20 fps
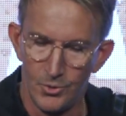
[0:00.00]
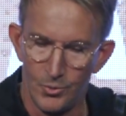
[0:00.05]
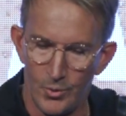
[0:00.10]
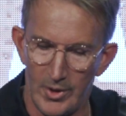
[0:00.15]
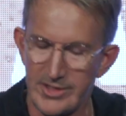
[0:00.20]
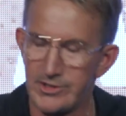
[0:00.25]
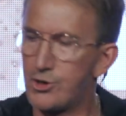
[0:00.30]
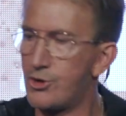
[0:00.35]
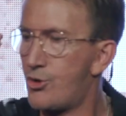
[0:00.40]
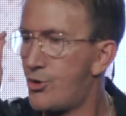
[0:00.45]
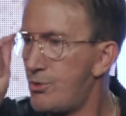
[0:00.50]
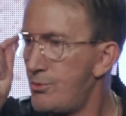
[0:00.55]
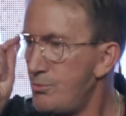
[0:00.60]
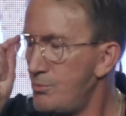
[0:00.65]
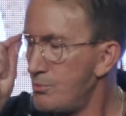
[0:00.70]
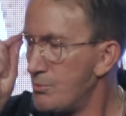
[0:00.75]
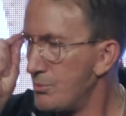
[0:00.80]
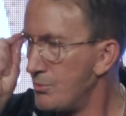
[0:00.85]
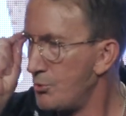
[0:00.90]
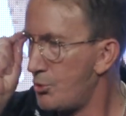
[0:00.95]
with
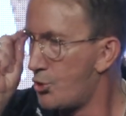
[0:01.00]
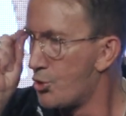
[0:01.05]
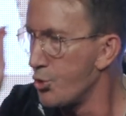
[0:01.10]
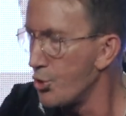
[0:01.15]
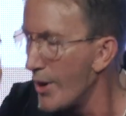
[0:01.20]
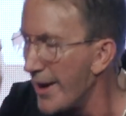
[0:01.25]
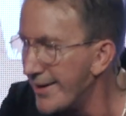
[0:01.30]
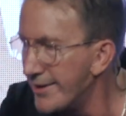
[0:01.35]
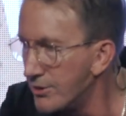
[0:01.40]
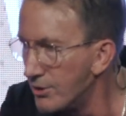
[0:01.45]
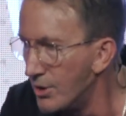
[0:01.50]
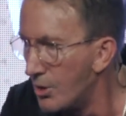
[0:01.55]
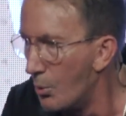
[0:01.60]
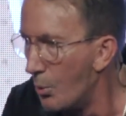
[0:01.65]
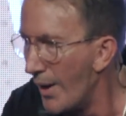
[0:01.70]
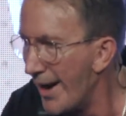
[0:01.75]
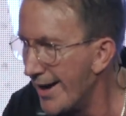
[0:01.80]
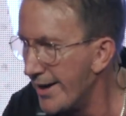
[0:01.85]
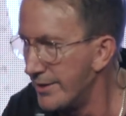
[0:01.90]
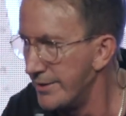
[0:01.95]
greater
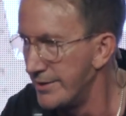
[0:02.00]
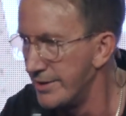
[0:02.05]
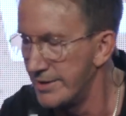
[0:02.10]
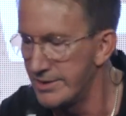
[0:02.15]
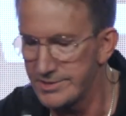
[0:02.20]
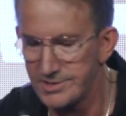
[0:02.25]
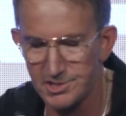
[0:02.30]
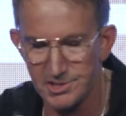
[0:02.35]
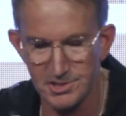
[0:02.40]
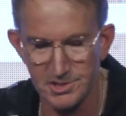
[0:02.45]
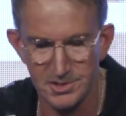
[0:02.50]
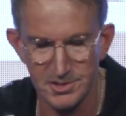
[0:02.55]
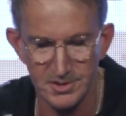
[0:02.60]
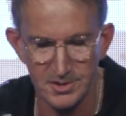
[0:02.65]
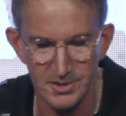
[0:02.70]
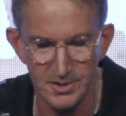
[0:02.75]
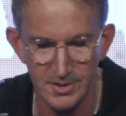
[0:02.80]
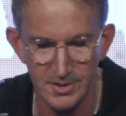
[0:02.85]
awareness